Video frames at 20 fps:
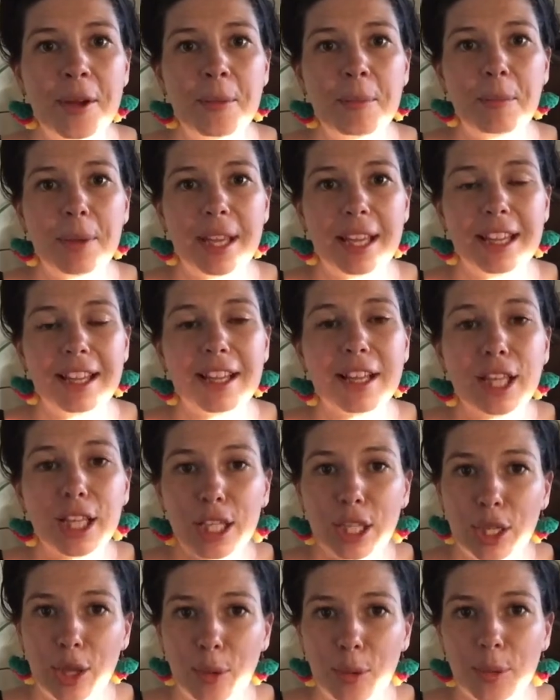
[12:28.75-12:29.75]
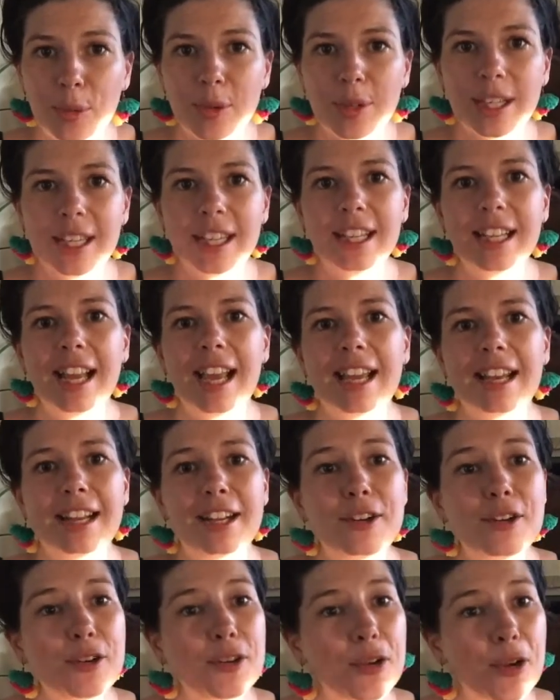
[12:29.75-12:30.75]
be lowering. And I
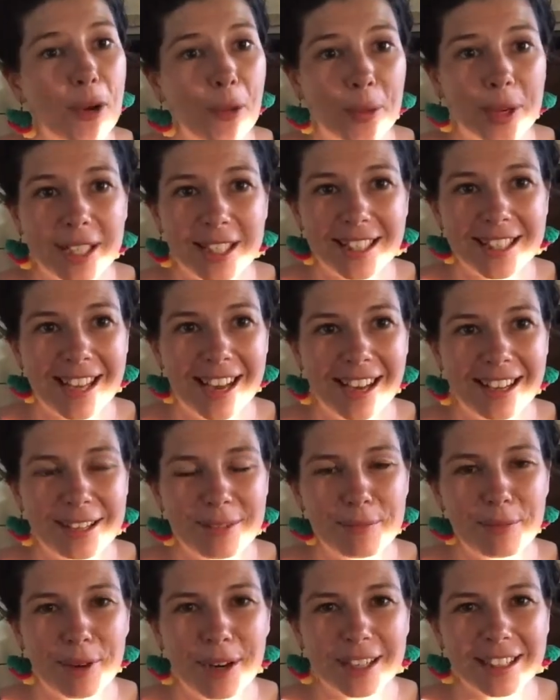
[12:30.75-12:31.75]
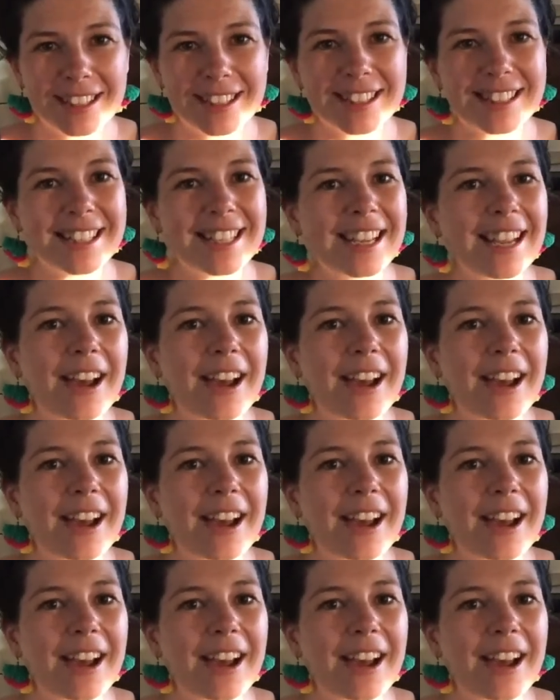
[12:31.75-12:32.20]
know it is hard in pregnancy.